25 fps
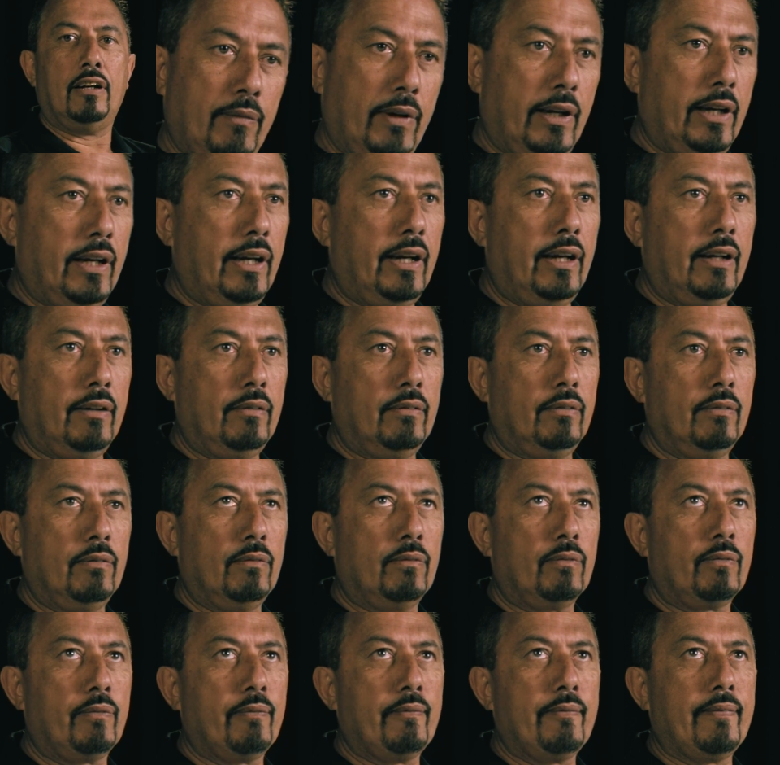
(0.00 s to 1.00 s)
And
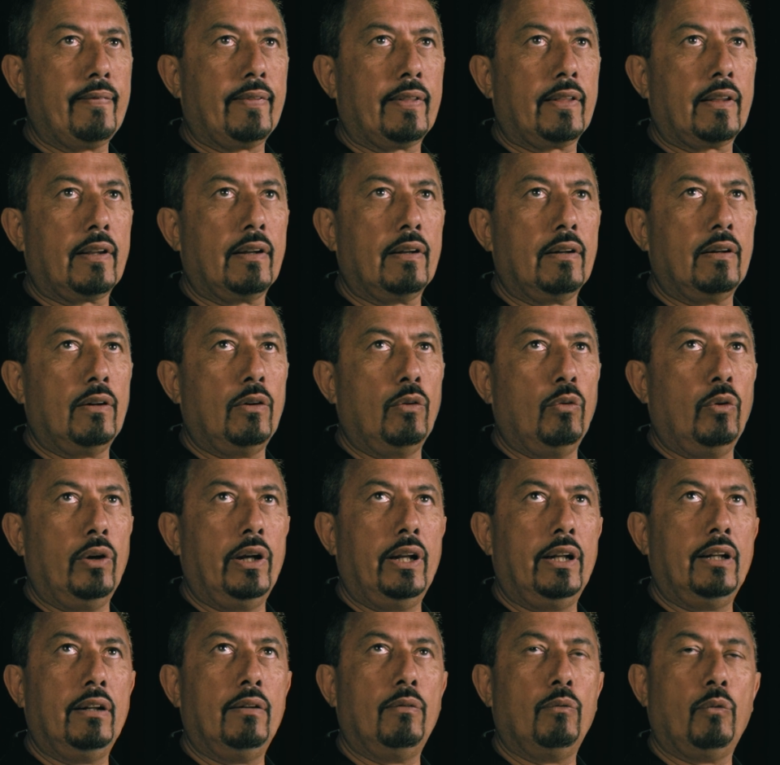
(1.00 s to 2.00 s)

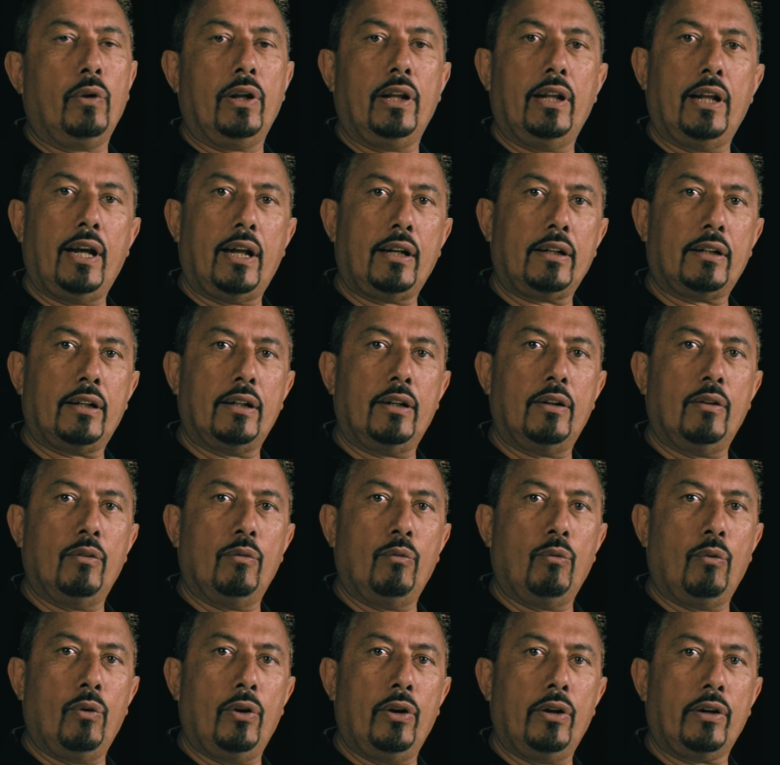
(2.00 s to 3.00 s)
when that
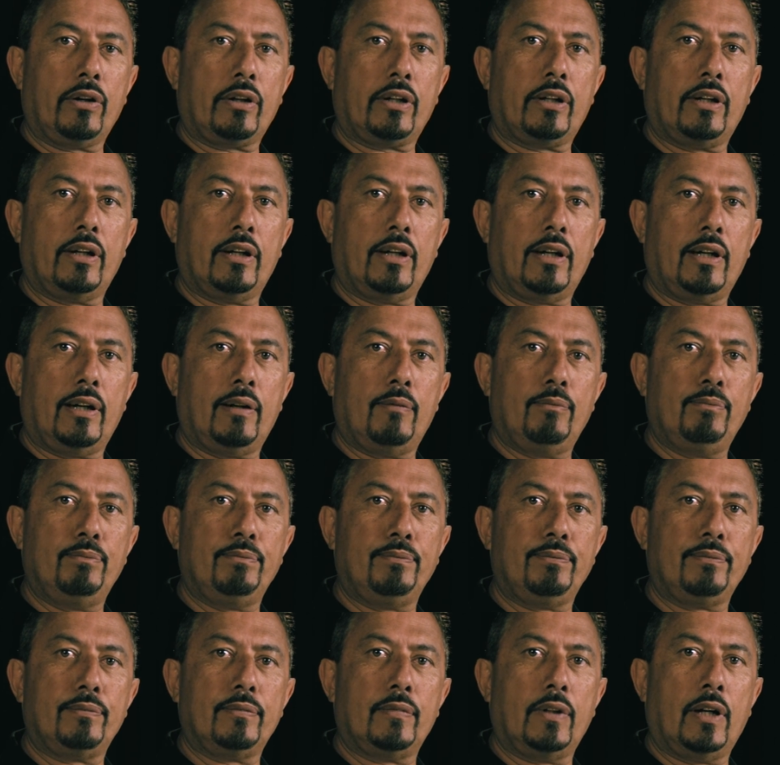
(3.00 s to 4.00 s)
didn't work,
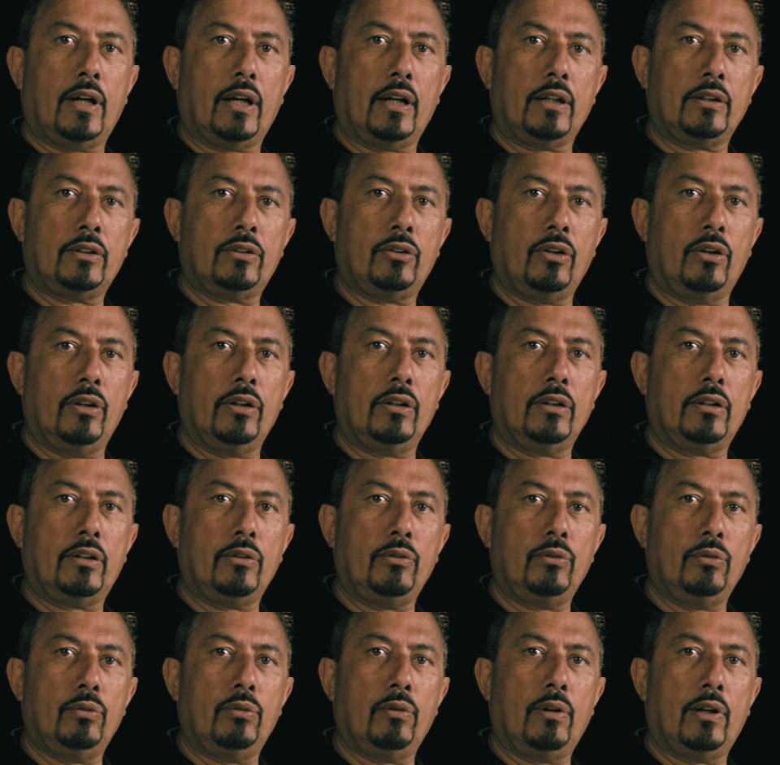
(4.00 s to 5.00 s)
I turned
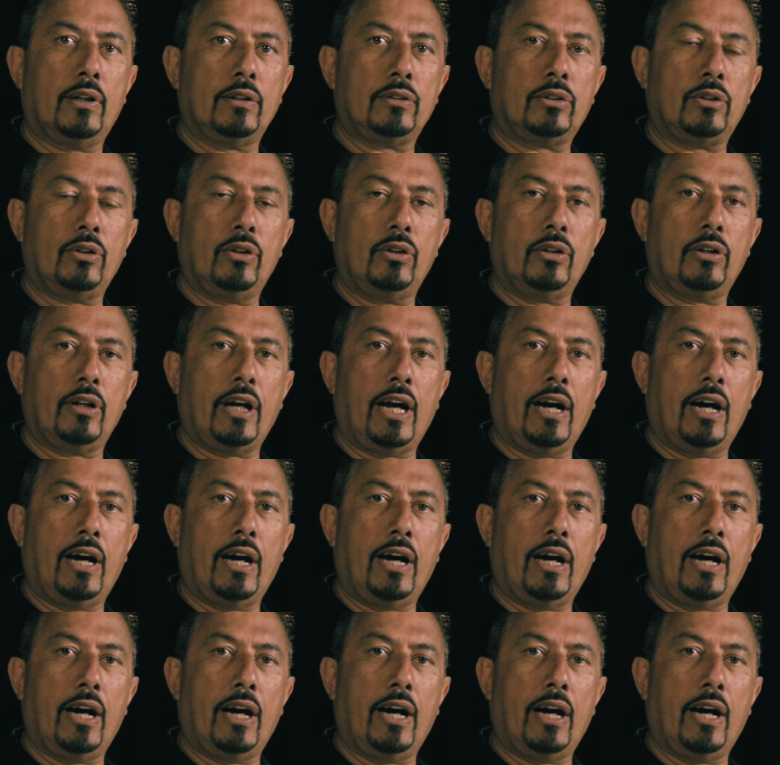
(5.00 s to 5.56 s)
to